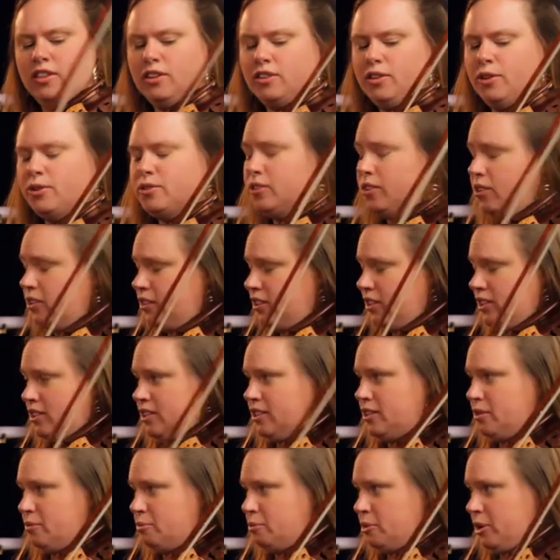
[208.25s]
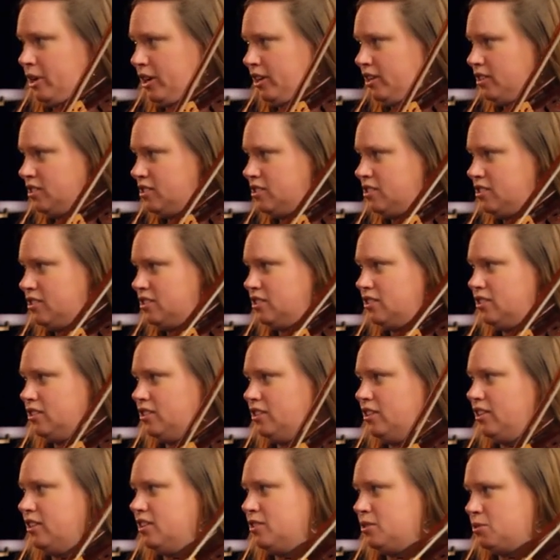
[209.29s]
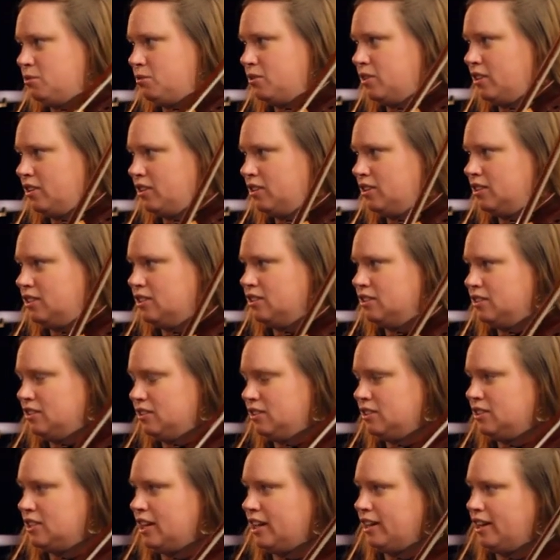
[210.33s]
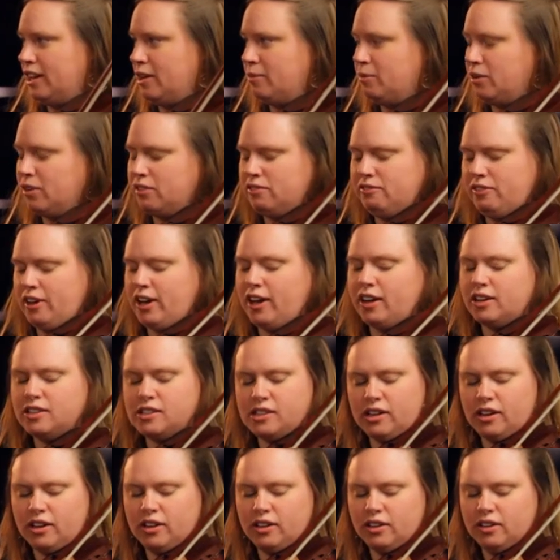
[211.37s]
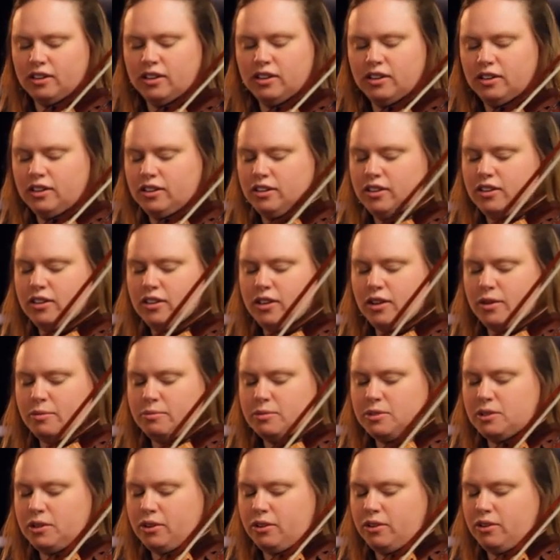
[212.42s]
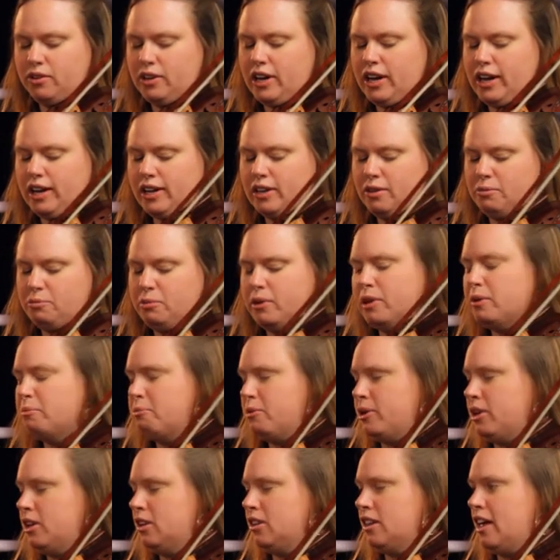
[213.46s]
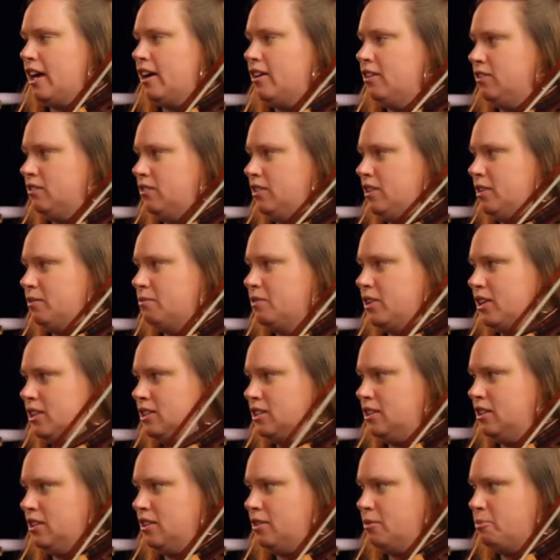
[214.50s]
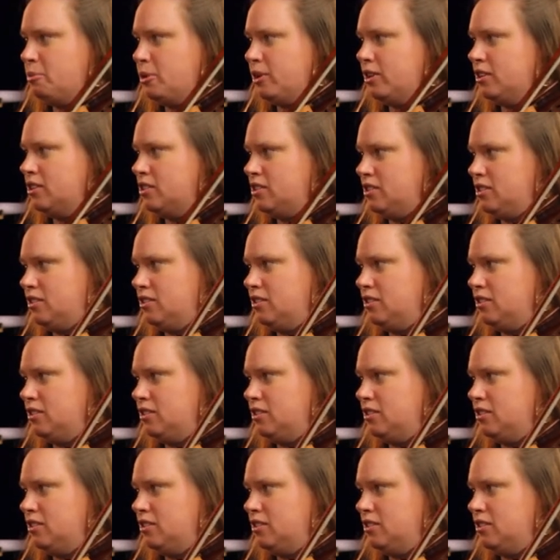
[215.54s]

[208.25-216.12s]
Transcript: closer you get to the bridge is one dynamic factor. So I can play pretty loud when I'm next to the bridge.